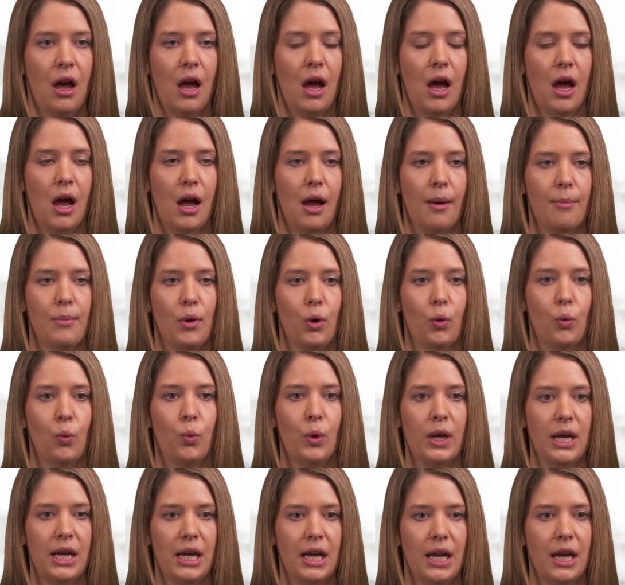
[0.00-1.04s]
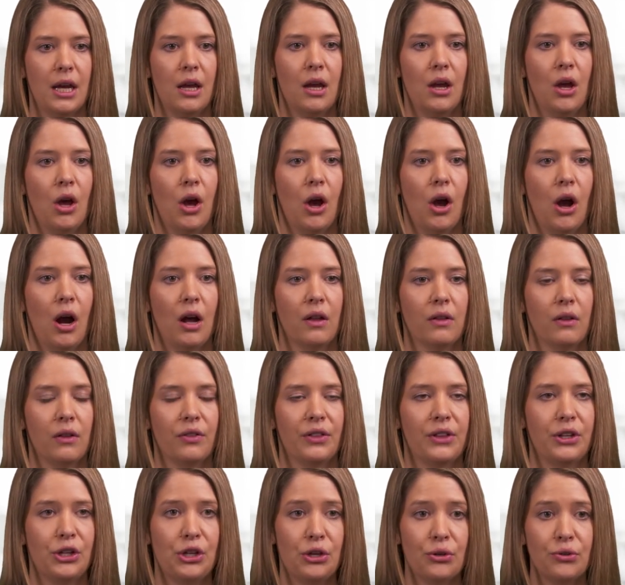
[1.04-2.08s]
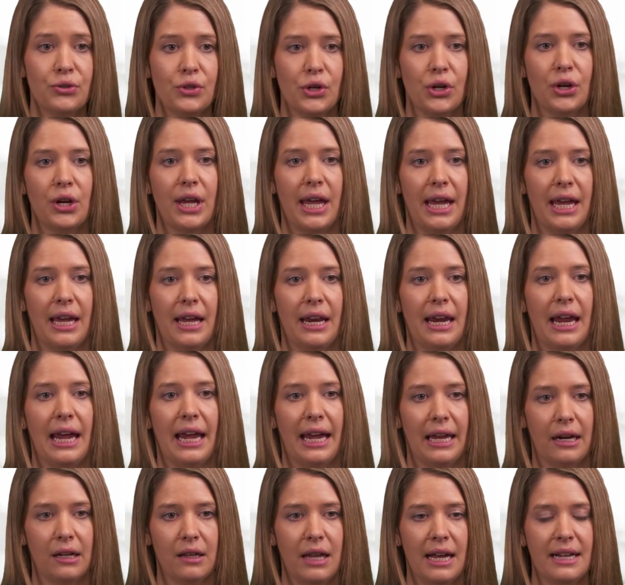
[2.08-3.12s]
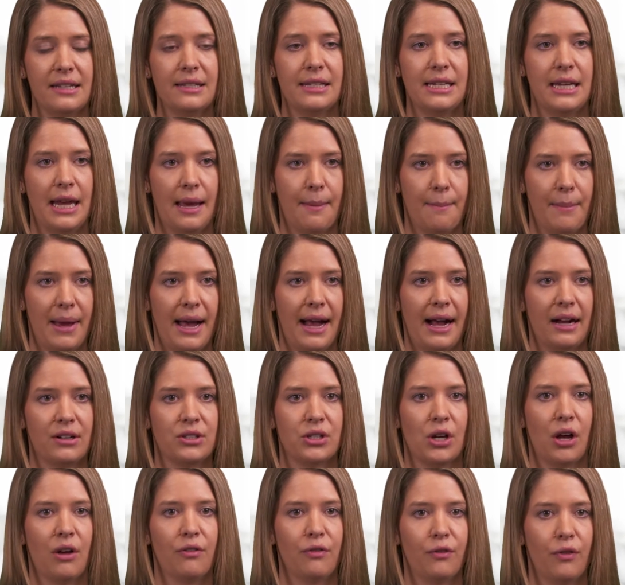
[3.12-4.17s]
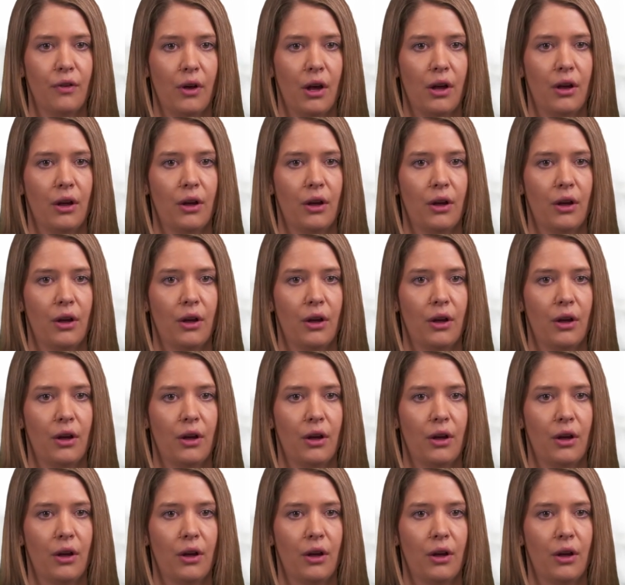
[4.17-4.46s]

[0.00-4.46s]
um, we, uh, the user can analyze the impact of